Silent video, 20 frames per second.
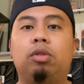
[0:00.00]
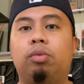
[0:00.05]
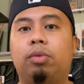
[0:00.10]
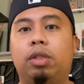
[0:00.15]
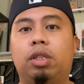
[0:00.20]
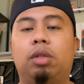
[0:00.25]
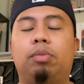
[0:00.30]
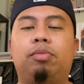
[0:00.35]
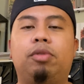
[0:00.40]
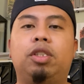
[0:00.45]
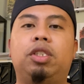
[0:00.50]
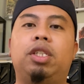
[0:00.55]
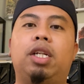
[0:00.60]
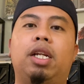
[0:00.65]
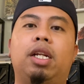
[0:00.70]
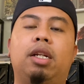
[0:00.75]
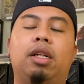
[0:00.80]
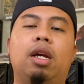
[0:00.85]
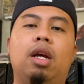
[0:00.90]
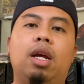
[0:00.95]
really
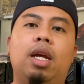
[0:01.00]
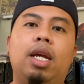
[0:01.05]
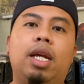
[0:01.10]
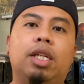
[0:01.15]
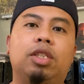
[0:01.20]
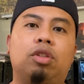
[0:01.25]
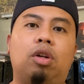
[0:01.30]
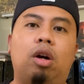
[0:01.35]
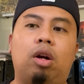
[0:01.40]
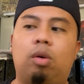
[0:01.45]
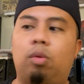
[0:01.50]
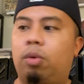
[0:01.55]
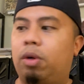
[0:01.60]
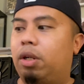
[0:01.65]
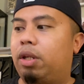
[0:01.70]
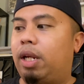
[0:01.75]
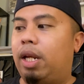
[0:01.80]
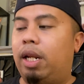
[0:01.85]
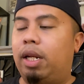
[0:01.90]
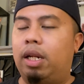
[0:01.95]
appreciated his
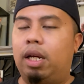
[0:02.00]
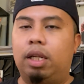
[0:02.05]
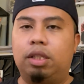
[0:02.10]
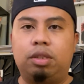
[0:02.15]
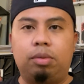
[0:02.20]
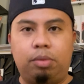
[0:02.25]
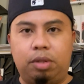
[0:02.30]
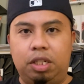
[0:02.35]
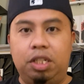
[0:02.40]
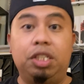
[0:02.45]
artwork, and something he